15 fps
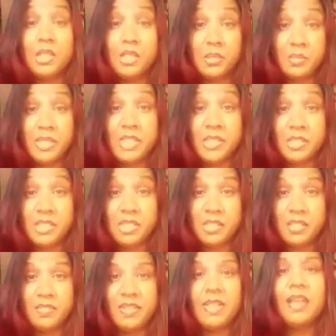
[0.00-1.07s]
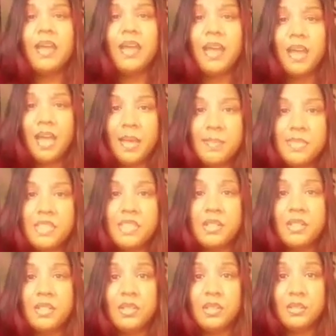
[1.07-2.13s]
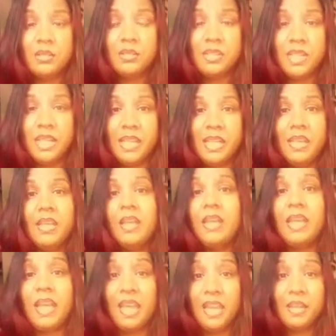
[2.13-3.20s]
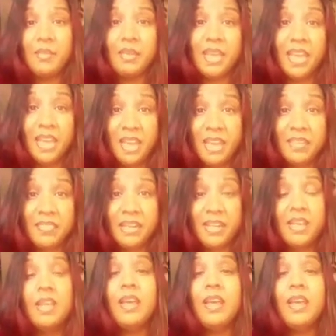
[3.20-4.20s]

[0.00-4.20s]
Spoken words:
Do we deserve it? Absolutely. Can we have it?